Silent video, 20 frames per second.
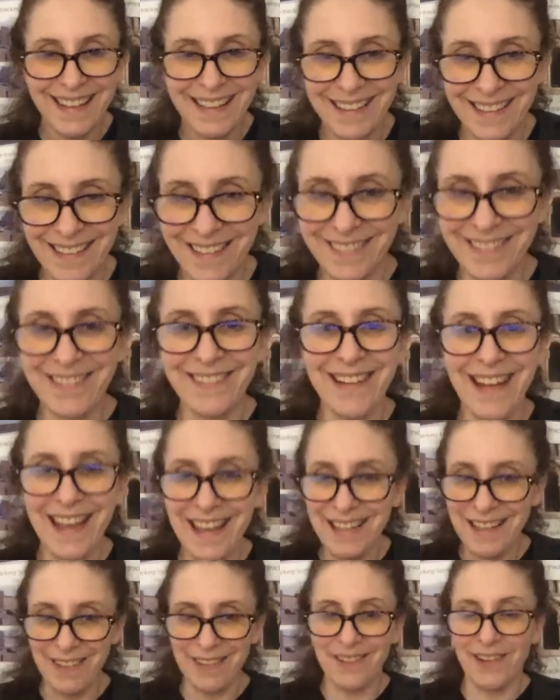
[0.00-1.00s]
you know, you're
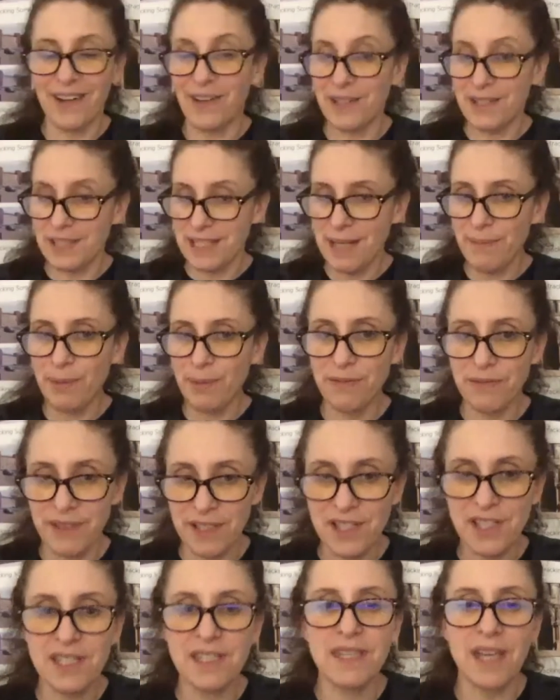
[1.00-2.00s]
80 or, or a
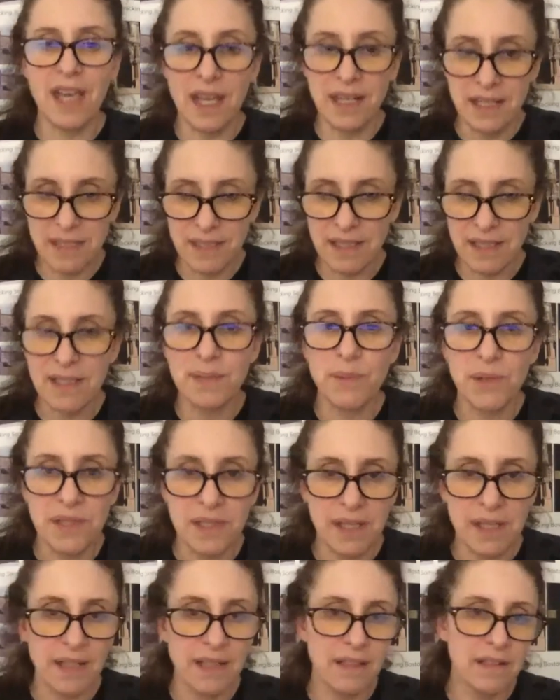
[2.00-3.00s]
zebrafish is
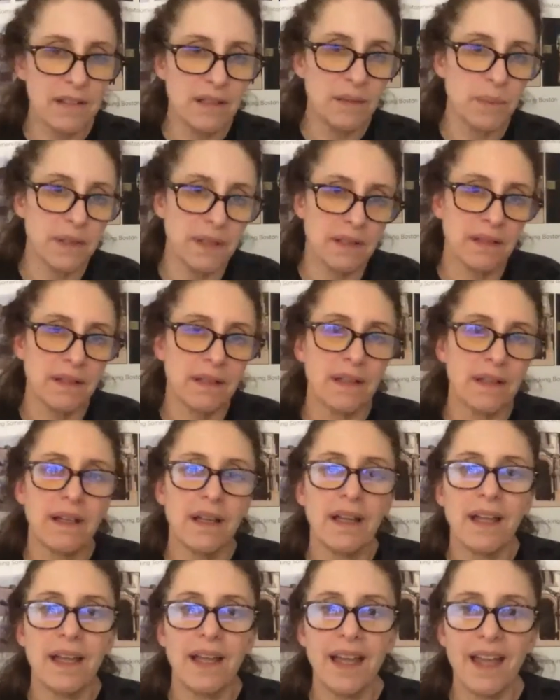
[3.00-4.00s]
86% human.
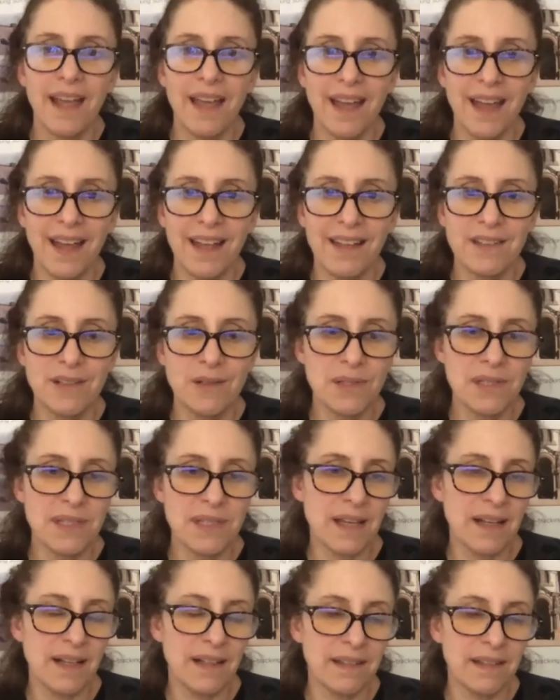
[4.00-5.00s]
And you
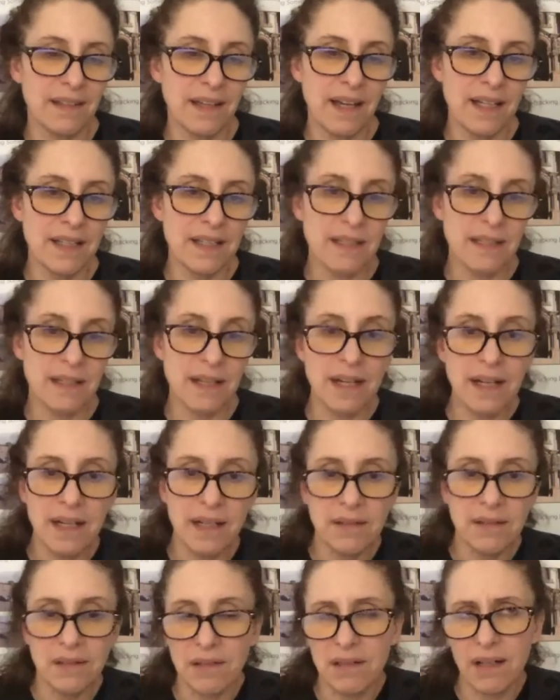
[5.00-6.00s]
sell
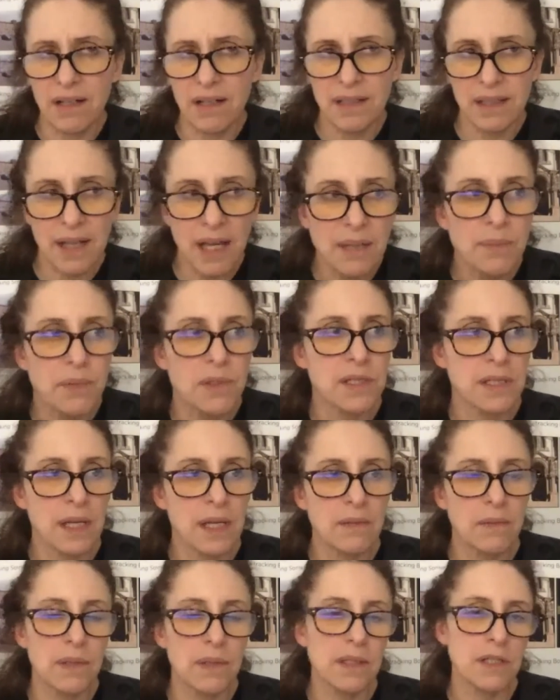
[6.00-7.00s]
99 or
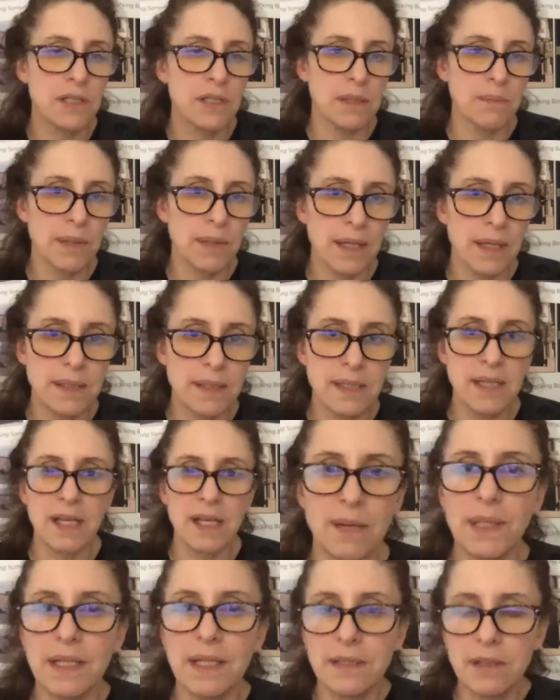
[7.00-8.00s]
98% with a chimpanzee.
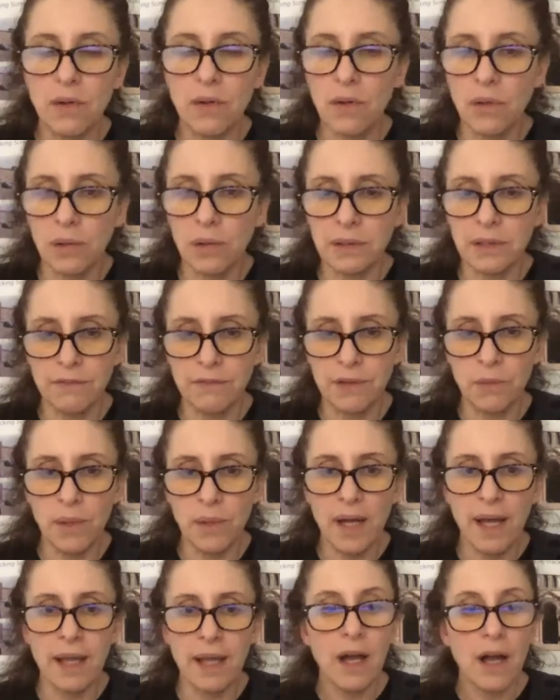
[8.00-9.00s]
it's a whole different
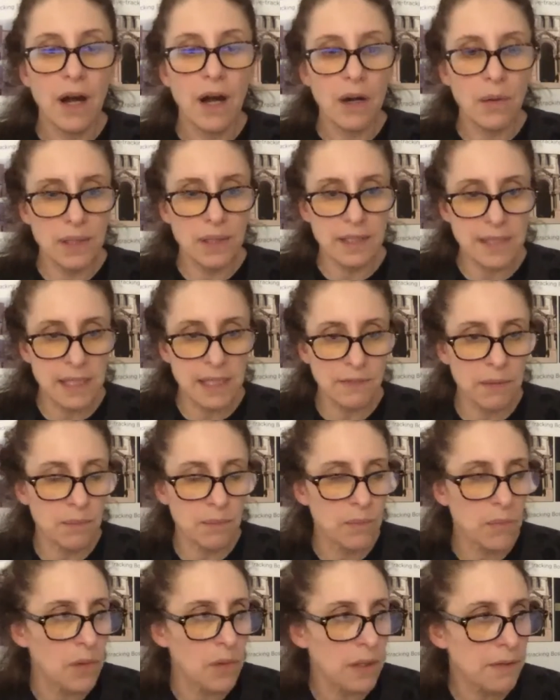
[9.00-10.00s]
way. Oh, and it's
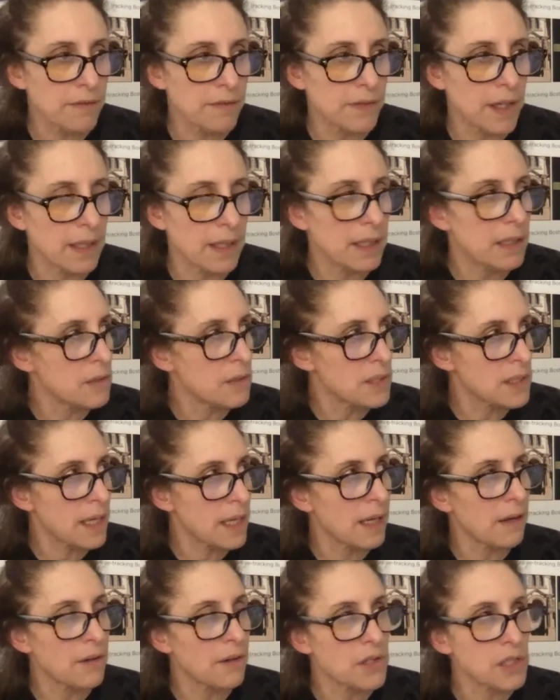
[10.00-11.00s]
even more funny. You
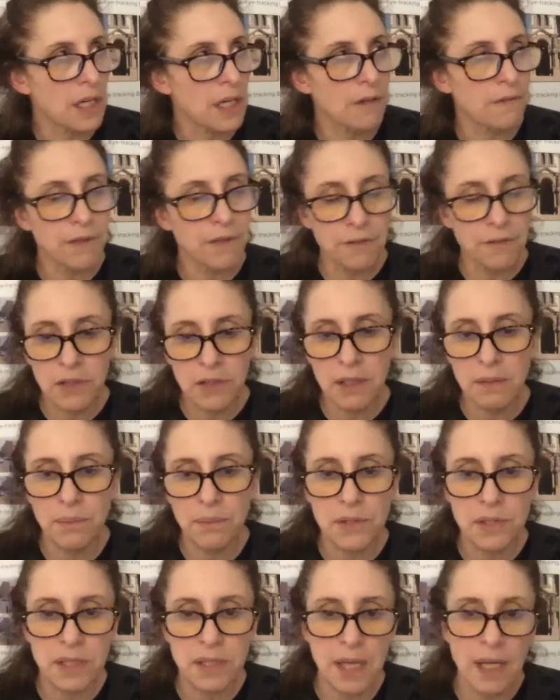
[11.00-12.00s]
share, share 15%
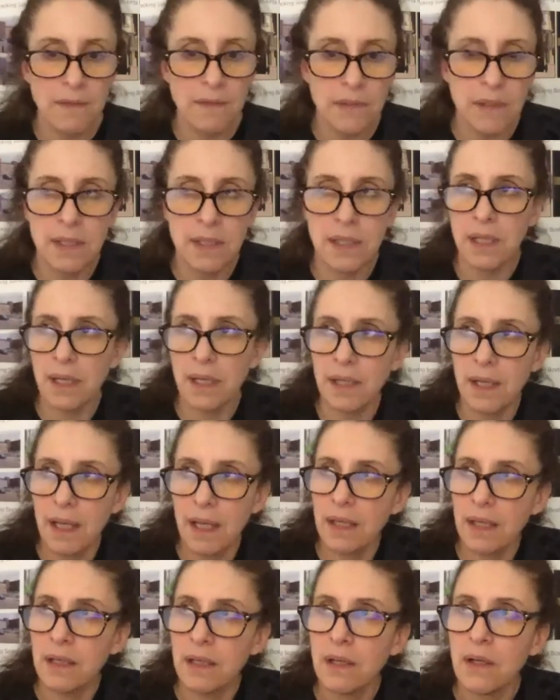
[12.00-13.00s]
of the
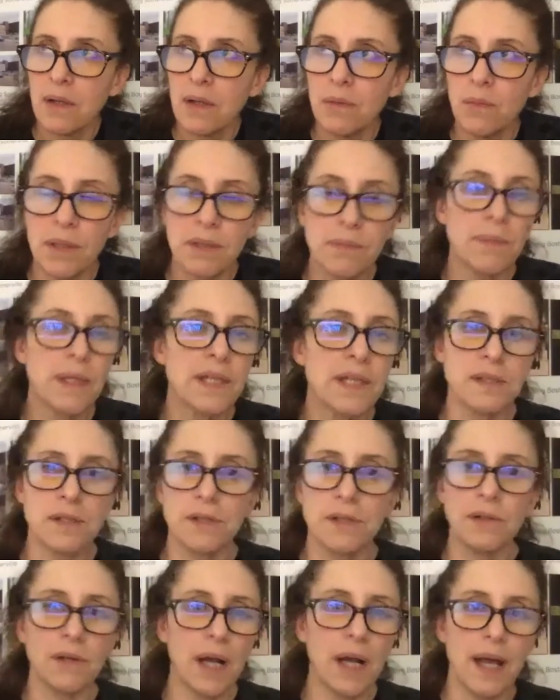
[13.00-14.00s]
DNA with
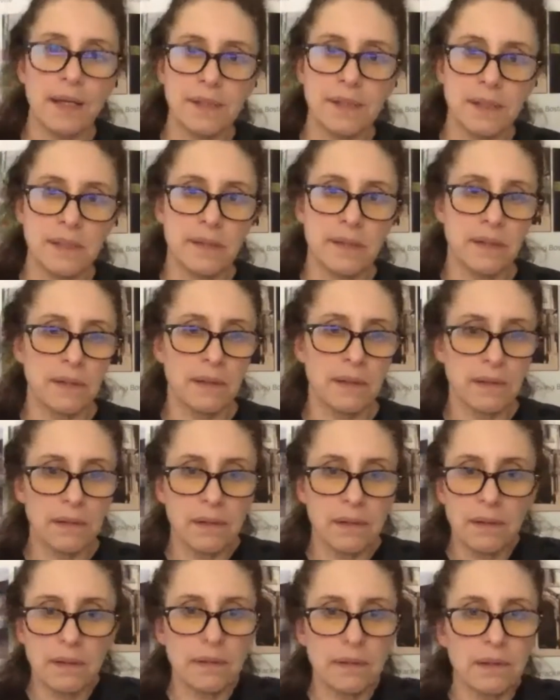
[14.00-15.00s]
mustard grass.
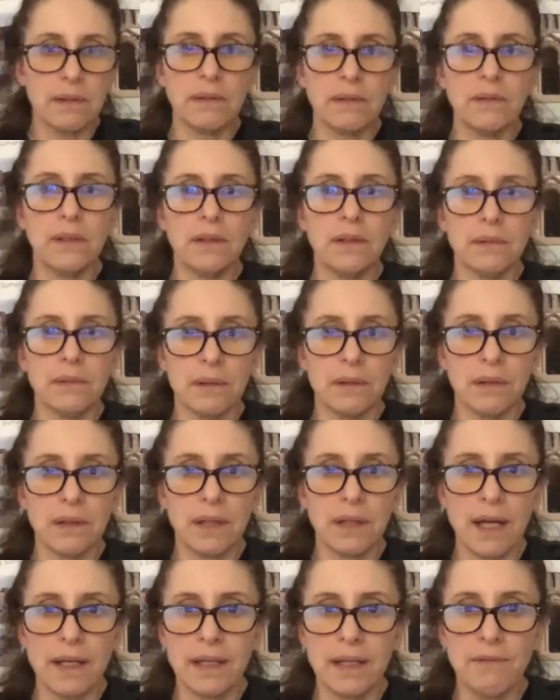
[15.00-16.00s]
Who knew?
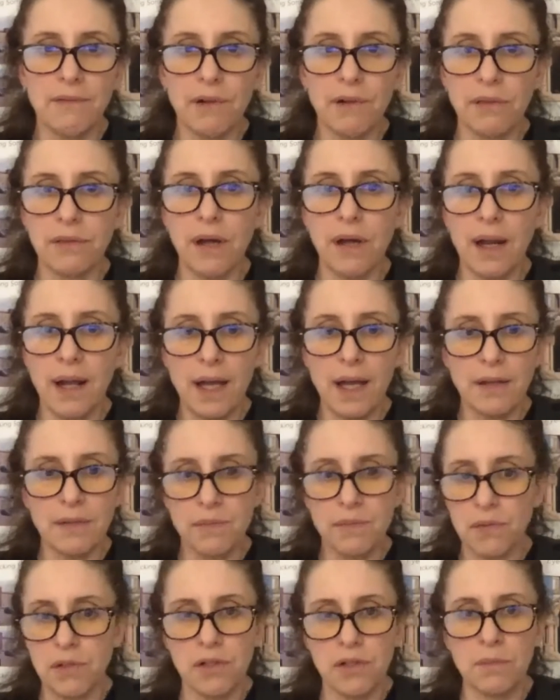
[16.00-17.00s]
I never thought, I
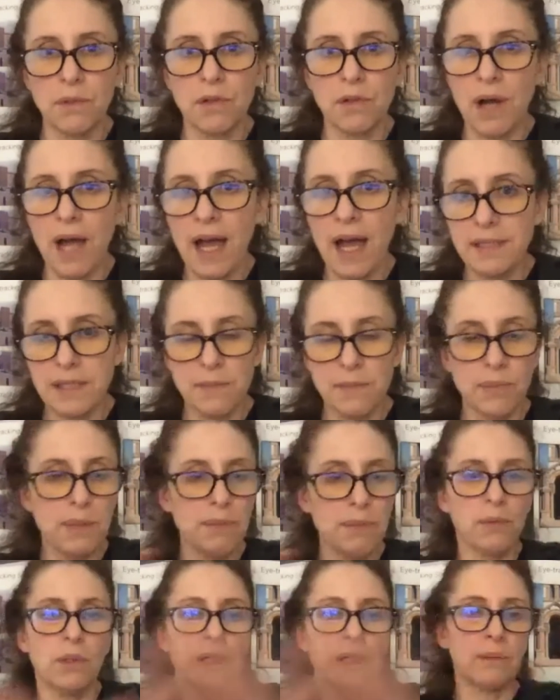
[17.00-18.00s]
presumed grass and
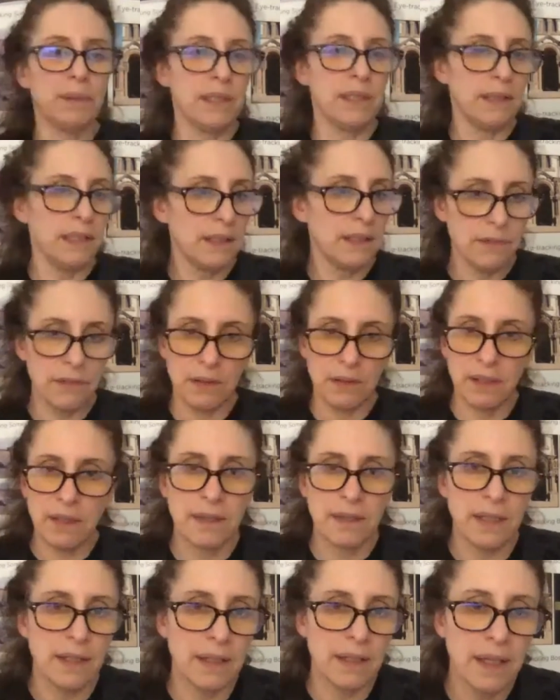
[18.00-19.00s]
people were completely different.
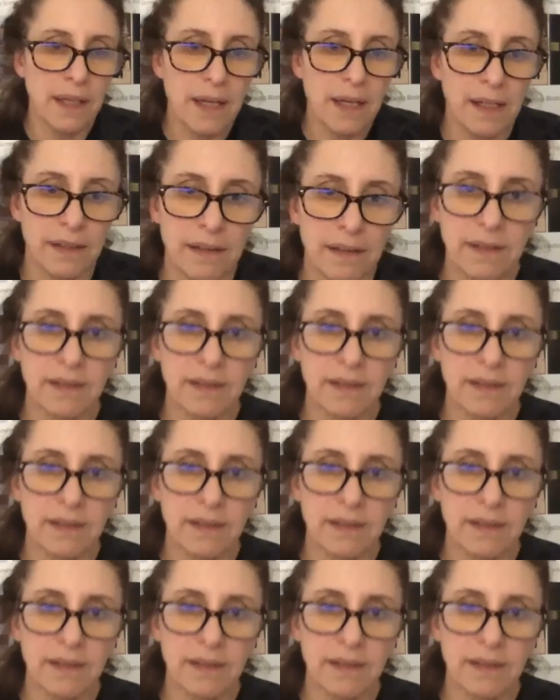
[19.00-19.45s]
Think again.